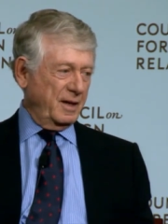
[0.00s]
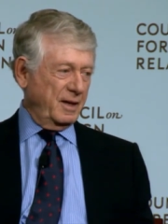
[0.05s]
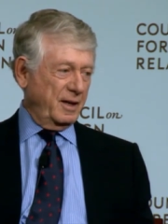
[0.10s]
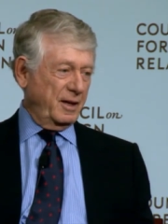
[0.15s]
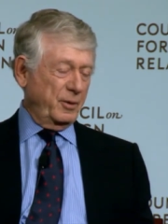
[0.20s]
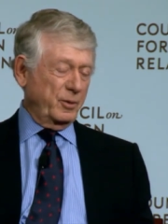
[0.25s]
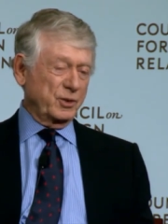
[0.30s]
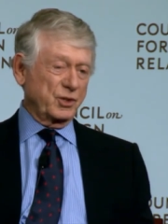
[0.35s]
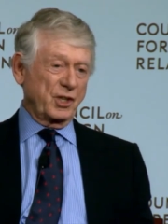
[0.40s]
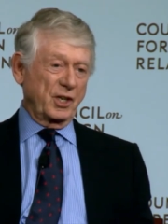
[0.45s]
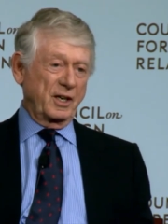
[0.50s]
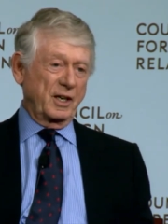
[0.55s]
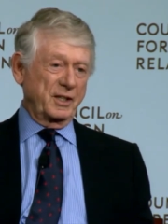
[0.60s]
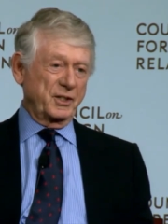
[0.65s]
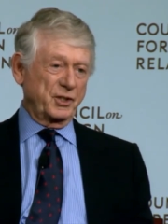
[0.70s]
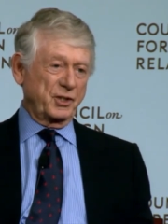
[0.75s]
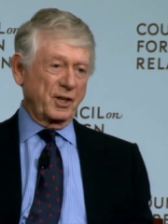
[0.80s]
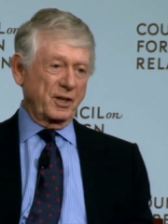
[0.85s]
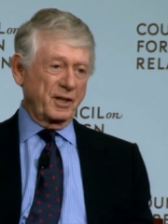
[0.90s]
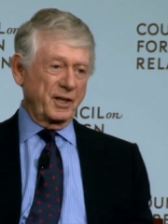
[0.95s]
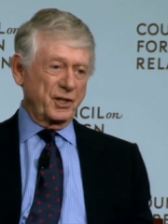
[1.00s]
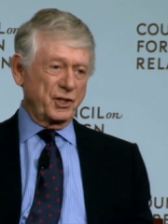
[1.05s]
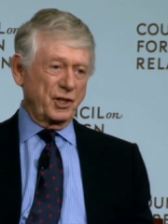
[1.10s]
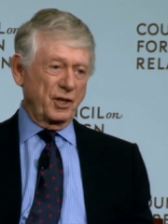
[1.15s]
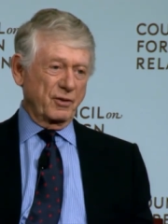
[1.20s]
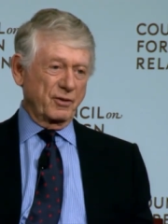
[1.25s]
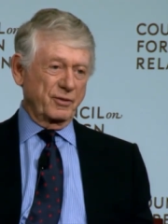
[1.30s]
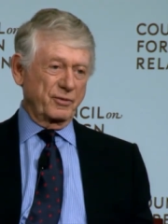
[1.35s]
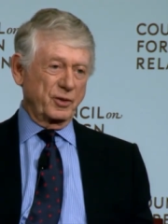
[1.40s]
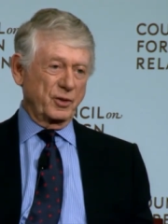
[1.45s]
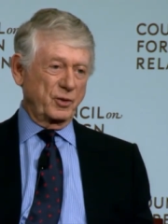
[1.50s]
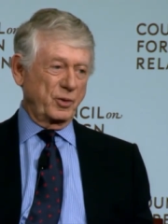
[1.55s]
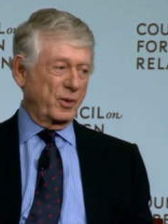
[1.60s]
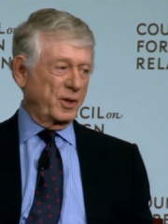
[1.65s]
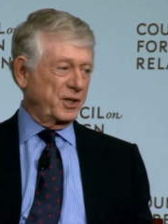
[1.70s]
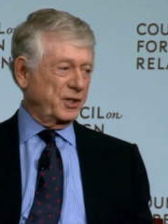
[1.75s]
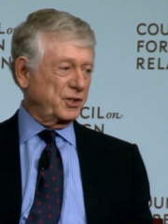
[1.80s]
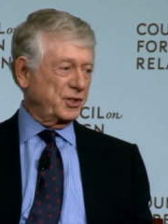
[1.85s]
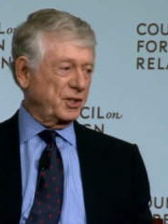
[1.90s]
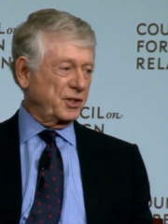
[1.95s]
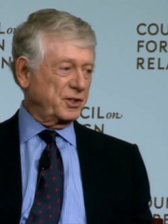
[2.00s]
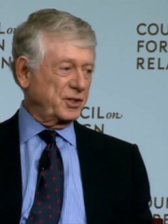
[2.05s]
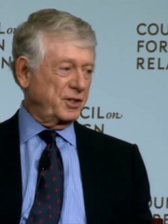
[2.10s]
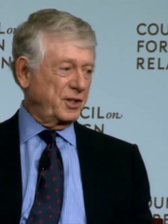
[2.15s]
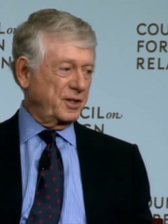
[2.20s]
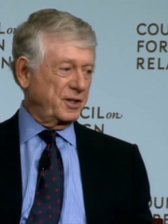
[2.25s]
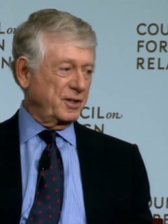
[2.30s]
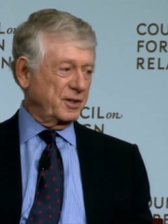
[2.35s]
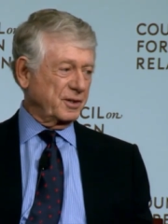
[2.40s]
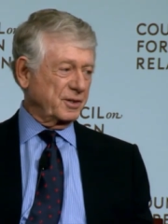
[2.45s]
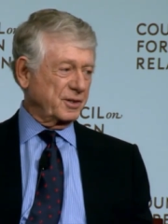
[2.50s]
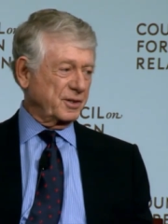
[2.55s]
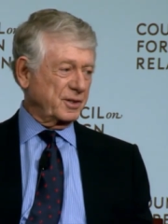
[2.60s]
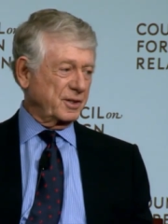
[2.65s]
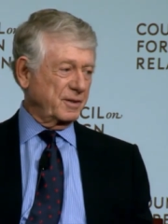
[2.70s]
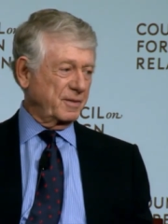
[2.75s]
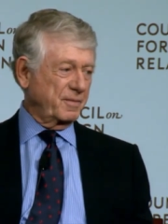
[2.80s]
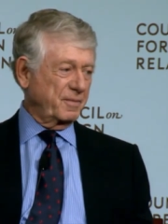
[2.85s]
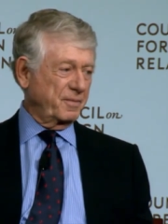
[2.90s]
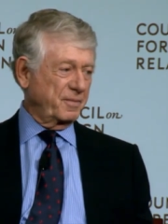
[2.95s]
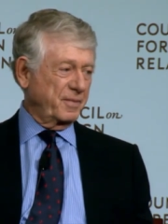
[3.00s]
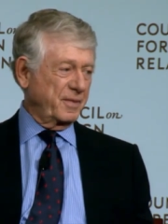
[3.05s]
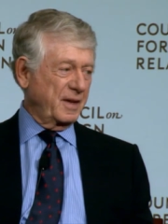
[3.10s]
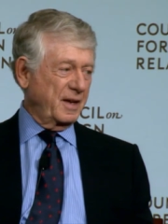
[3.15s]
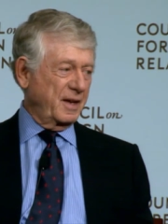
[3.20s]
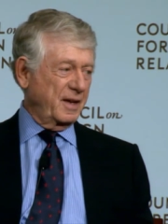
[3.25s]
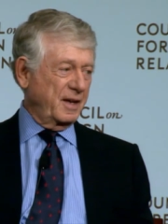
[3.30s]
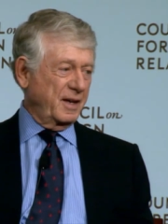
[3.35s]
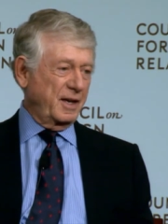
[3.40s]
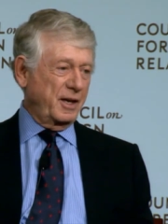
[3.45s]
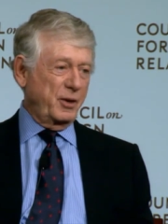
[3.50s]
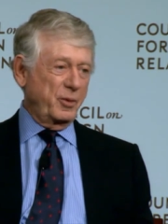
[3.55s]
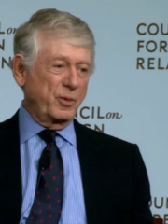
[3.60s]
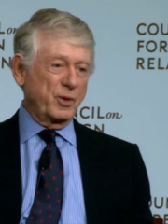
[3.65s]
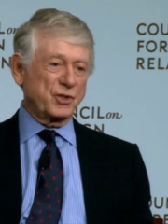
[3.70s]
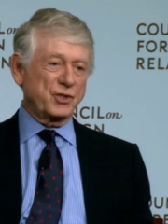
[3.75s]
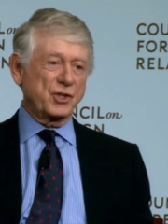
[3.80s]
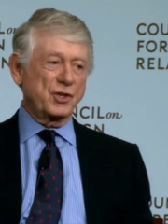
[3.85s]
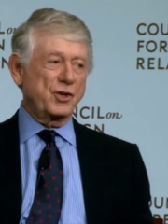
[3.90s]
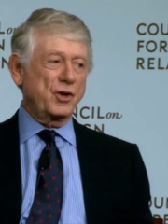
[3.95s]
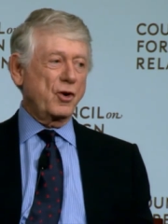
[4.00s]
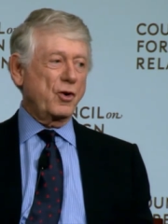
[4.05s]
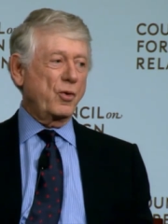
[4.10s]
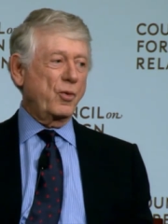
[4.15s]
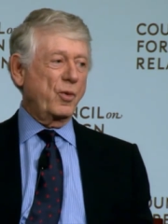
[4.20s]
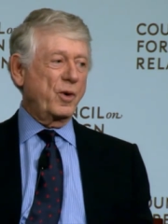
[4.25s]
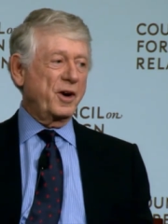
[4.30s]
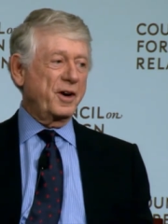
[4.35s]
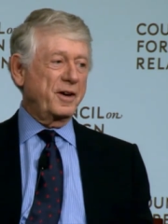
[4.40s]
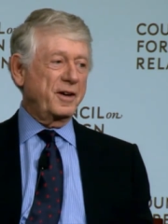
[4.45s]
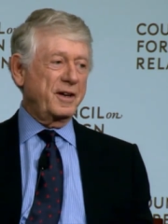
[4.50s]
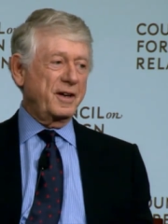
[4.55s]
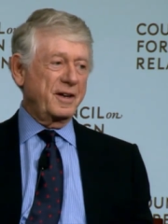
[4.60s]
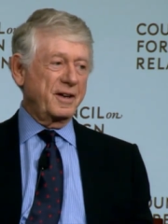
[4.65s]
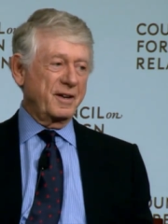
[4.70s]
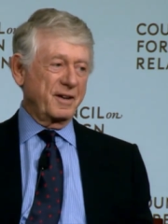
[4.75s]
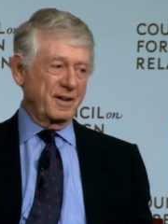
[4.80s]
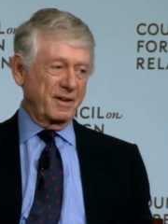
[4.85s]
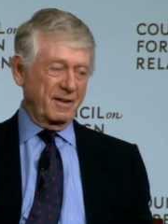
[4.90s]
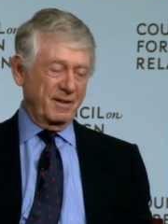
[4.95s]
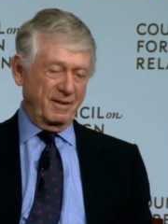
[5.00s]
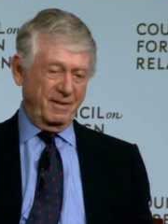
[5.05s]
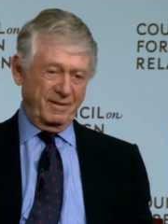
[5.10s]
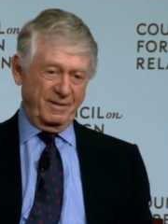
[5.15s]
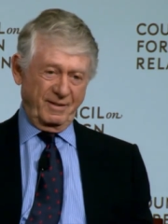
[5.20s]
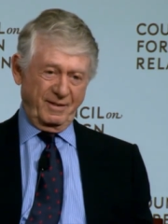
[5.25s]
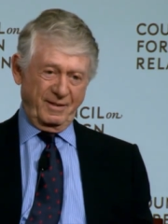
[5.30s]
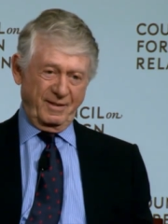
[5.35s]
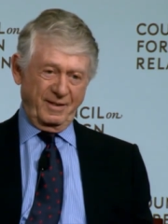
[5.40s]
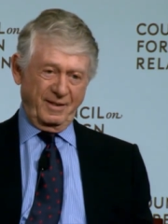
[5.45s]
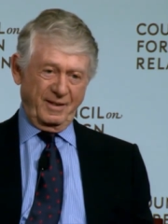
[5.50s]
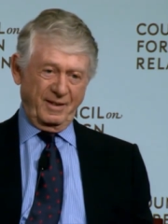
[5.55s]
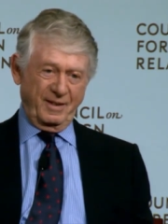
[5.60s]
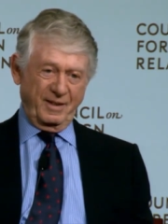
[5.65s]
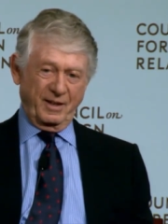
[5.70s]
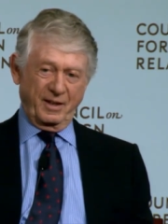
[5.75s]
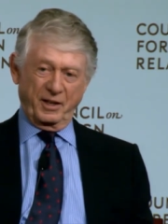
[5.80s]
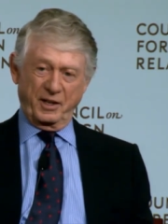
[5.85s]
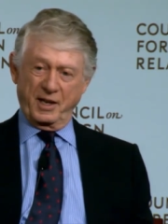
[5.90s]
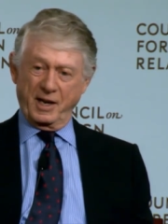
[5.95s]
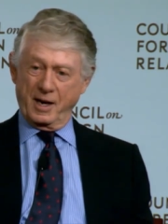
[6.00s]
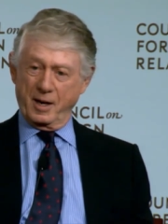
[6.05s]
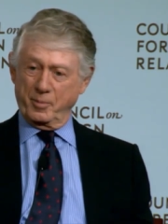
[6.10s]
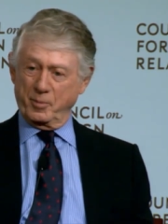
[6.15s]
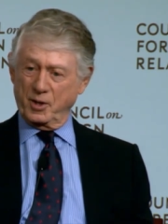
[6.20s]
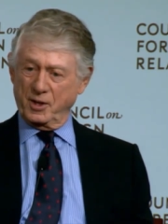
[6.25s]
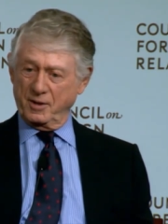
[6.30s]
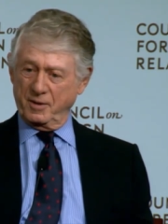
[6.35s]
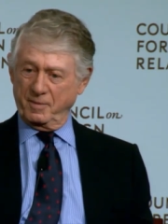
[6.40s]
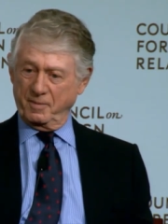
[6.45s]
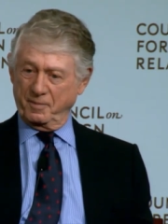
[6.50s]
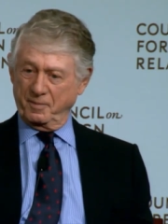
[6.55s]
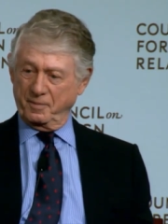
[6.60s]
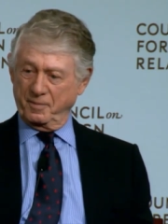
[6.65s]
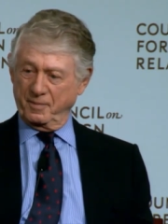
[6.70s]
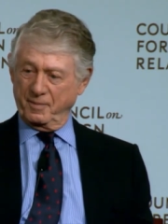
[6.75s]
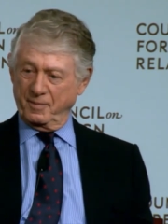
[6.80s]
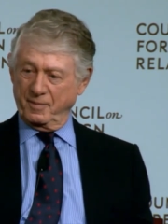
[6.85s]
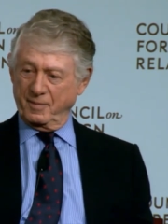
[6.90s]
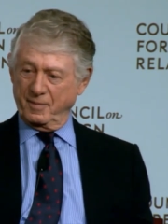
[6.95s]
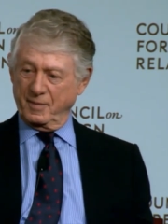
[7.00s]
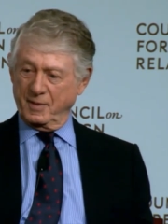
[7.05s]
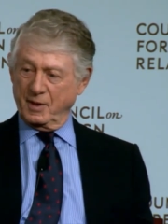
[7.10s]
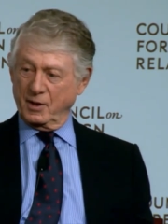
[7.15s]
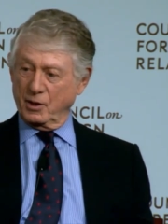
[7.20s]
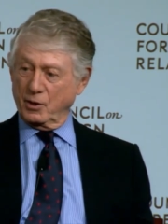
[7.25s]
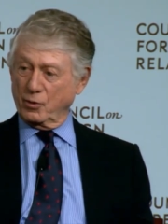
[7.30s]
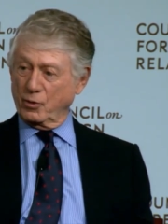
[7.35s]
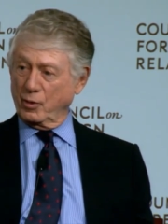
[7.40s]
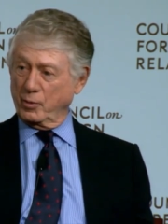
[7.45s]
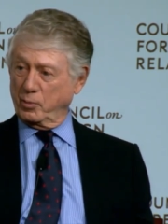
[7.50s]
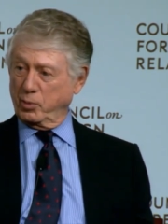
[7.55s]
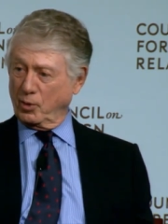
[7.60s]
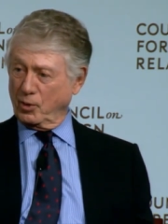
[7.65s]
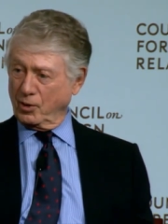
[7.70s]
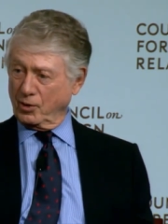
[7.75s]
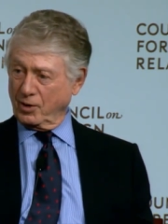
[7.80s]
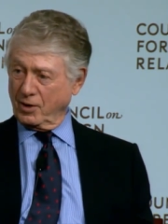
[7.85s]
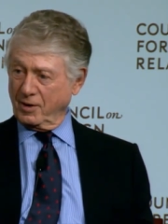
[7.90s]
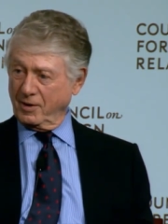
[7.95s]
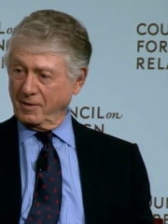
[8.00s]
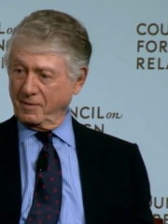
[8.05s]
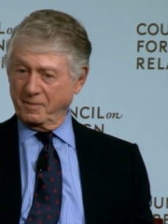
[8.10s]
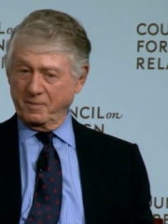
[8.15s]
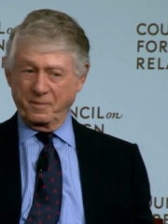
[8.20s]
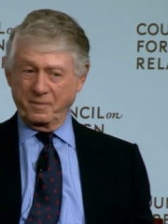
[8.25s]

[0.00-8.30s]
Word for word: He was in isolation for 26 years. He was nowhere near a camera, a reporter,